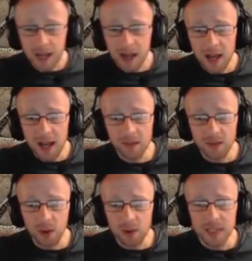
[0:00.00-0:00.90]
uh, and
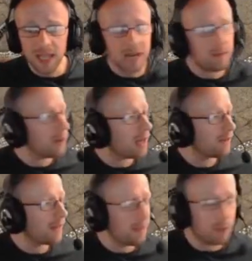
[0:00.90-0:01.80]
of course, the enemy will
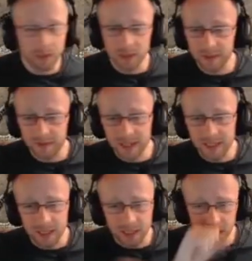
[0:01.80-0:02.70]
have their points of advantage.